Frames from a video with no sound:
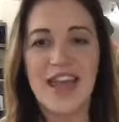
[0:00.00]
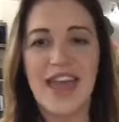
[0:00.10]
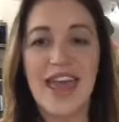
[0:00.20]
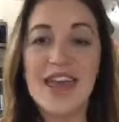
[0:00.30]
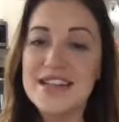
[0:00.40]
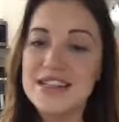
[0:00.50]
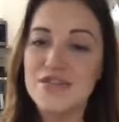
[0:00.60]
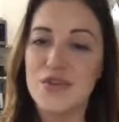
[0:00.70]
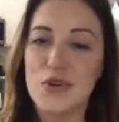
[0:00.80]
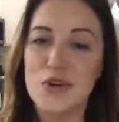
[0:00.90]
and
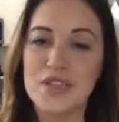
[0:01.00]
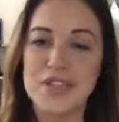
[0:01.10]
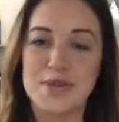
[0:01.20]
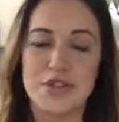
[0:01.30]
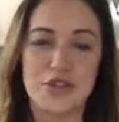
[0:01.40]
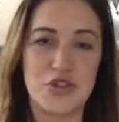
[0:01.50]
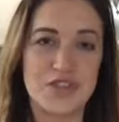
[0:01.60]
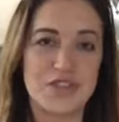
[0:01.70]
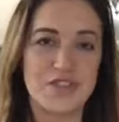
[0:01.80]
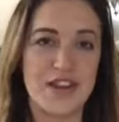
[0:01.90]
for tips and
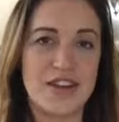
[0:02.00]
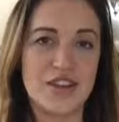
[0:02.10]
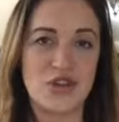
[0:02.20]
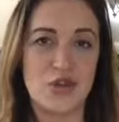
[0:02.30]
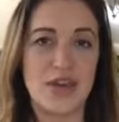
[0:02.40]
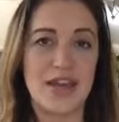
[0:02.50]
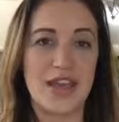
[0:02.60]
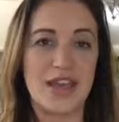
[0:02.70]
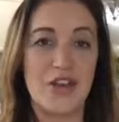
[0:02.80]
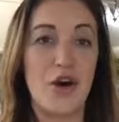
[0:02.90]
tricks to finding joy
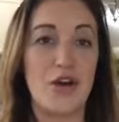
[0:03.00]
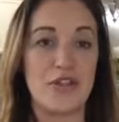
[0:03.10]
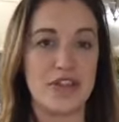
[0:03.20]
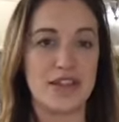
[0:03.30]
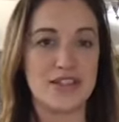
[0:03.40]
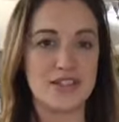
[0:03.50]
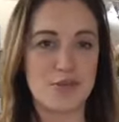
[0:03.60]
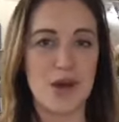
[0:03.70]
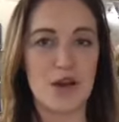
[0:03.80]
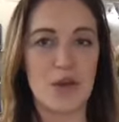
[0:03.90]
in all things, no
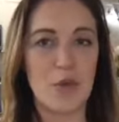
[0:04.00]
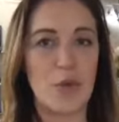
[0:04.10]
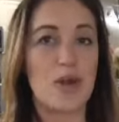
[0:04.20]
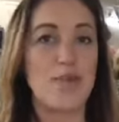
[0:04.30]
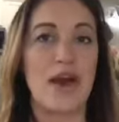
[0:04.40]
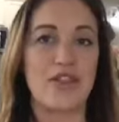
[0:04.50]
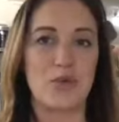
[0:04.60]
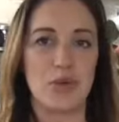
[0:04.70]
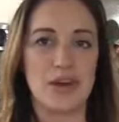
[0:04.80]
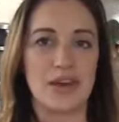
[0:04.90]
matter what path you're
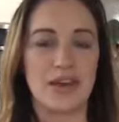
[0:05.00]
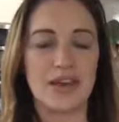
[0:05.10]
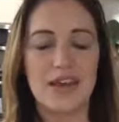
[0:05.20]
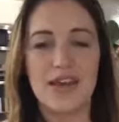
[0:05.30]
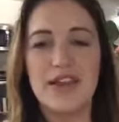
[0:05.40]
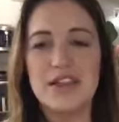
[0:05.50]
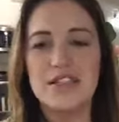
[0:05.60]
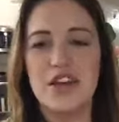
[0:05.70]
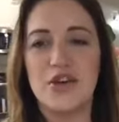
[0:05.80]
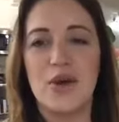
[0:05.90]
walking.
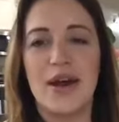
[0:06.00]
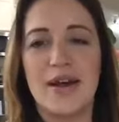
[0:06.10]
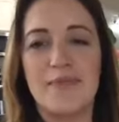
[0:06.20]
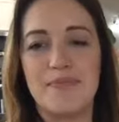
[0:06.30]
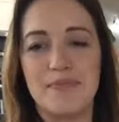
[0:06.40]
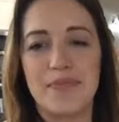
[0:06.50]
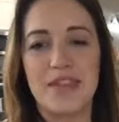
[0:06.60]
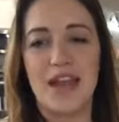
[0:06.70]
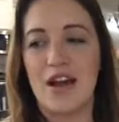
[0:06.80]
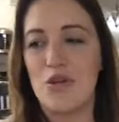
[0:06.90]
So
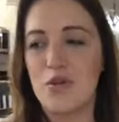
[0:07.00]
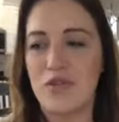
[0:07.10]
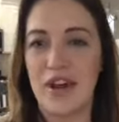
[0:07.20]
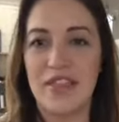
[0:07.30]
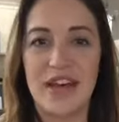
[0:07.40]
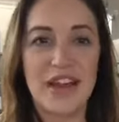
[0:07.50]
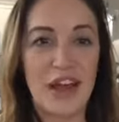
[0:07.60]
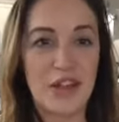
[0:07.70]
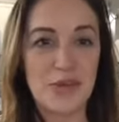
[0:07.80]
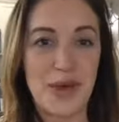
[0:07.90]
now we've got that
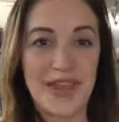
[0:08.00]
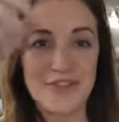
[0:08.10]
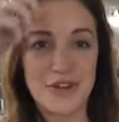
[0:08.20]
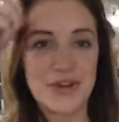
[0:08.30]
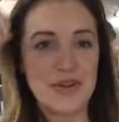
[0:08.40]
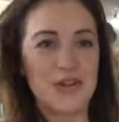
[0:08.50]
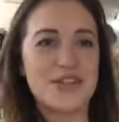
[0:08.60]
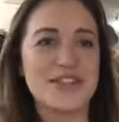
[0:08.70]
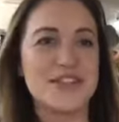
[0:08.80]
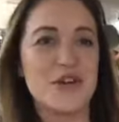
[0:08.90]
out of the way. For anyone who
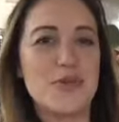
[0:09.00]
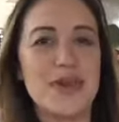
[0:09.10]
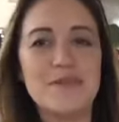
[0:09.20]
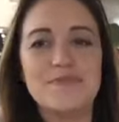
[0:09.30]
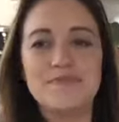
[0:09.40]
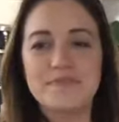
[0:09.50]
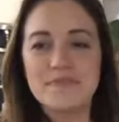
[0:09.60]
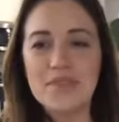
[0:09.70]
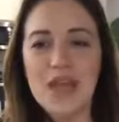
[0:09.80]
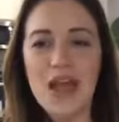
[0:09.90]
doesn't know me,
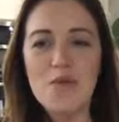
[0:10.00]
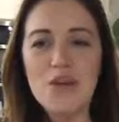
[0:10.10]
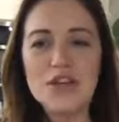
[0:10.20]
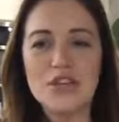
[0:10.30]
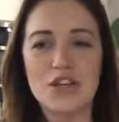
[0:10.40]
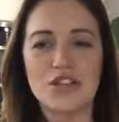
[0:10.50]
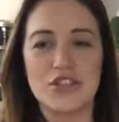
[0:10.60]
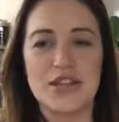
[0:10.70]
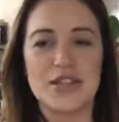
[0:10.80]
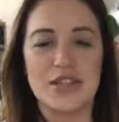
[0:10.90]
I wanted to talk to you
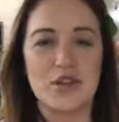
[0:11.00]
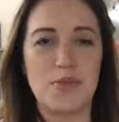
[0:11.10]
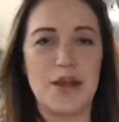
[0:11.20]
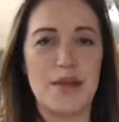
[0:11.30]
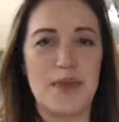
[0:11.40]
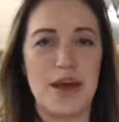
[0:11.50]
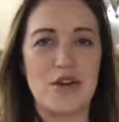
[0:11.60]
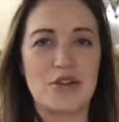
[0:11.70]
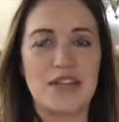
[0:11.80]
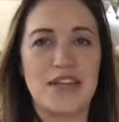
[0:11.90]
guys a little bit about